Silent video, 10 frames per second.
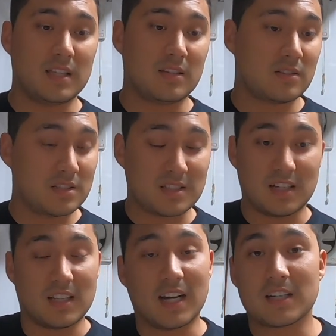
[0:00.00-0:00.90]
There's just a
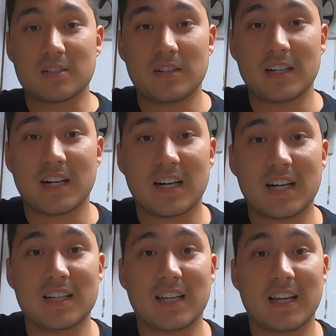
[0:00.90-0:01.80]
lot going
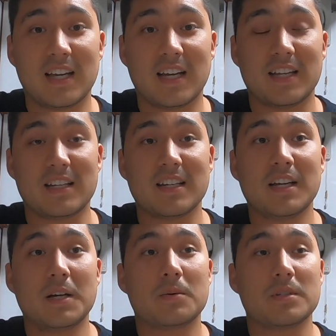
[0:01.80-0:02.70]
on, and
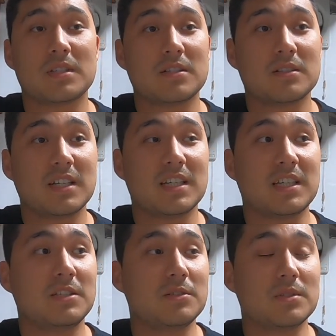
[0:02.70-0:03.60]
we're still
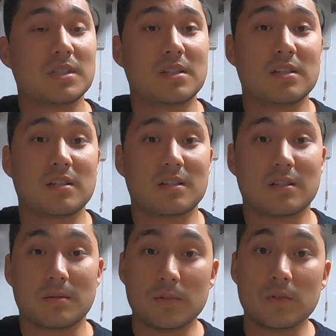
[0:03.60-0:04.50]
getting used to
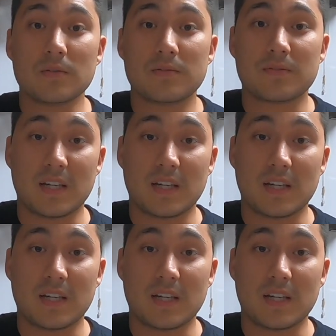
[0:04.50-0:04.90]
the move